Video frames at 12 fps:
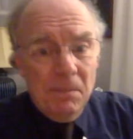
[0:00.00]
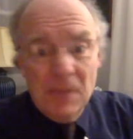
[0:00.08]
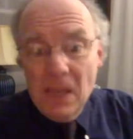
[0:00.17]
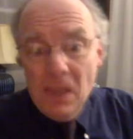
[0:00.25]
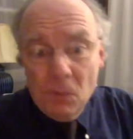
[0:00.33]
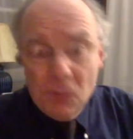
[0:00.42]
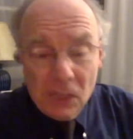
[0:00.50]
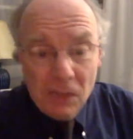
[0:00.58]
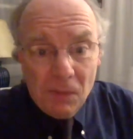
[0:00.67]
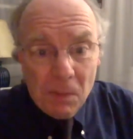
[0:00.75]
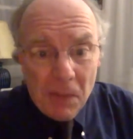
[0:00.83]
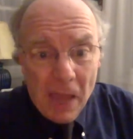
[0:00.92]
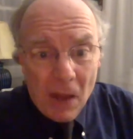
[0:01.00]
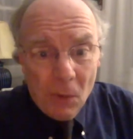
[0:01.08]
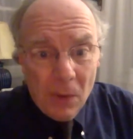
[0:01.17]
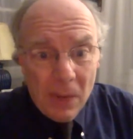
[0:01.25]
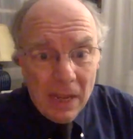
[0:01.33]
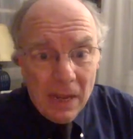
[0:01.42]
He received the
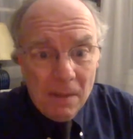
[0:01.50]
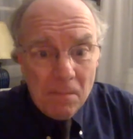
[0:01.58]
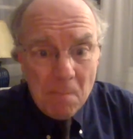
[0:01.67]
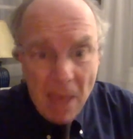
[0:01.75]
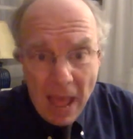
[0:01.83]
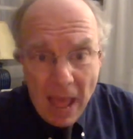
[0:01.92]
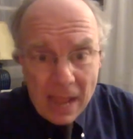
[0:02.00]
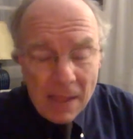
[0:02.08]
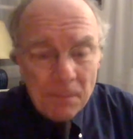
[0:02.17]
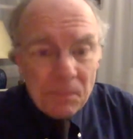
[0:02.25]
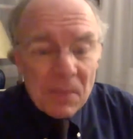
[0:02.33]
piano in May.